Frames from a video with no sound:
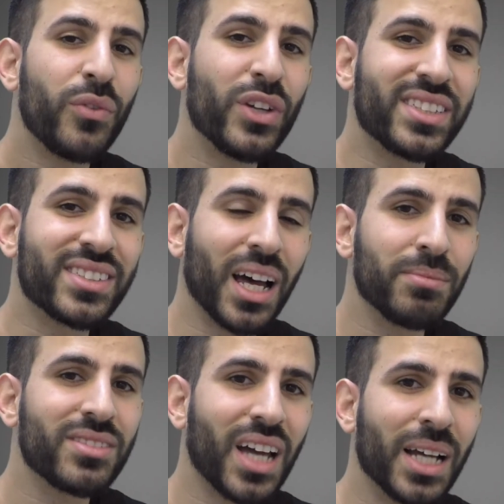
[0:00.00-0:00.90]
if it's
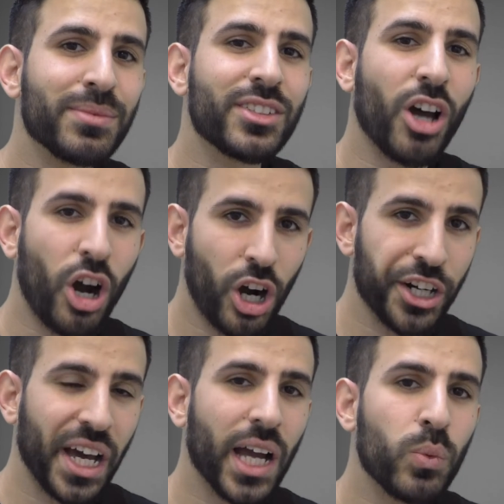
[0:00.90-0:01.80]
sometimes
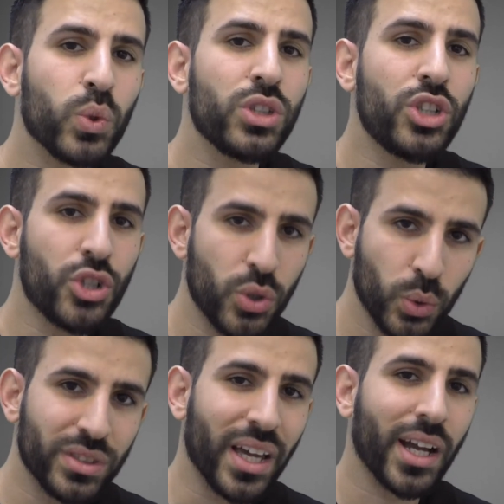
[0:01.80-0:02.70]
hard, I would
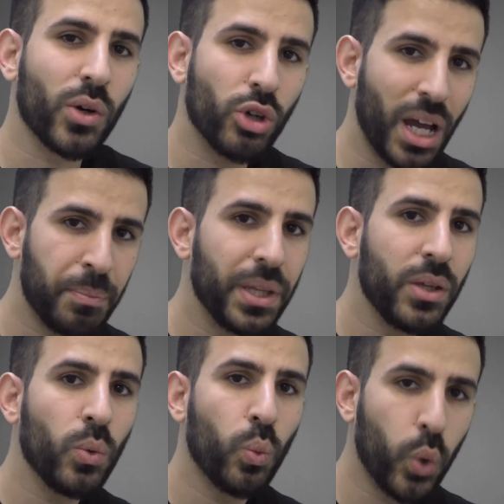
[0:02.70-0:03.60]
choose a
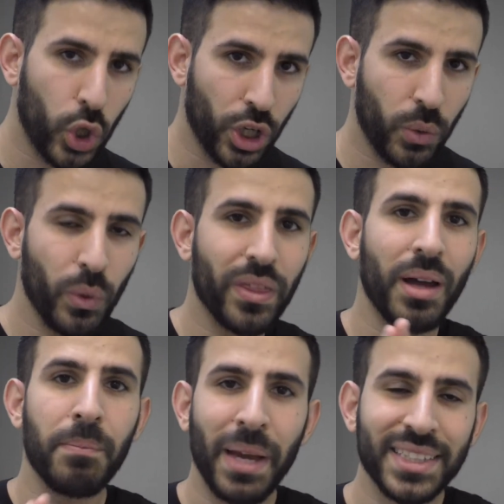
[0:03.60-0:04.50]
crappy work with
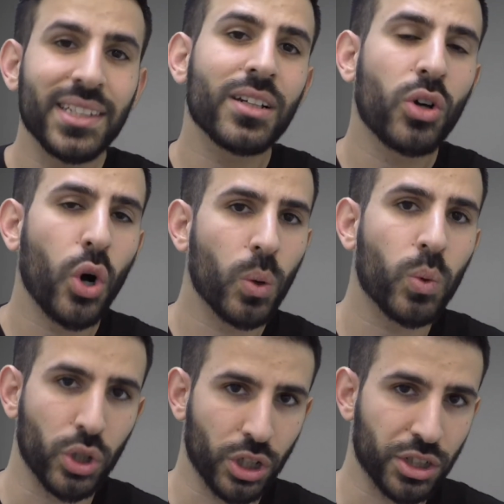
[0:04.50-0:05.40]
amazing
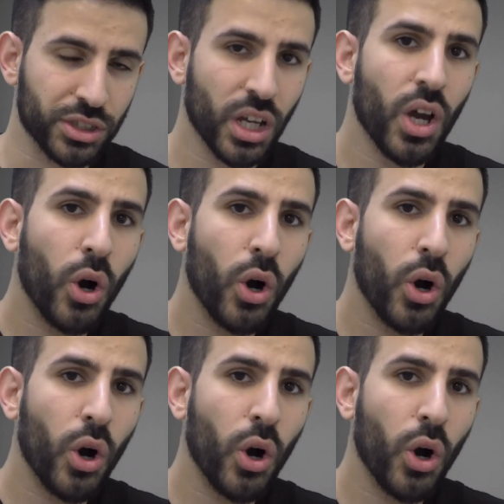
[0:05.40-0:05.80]
co-workers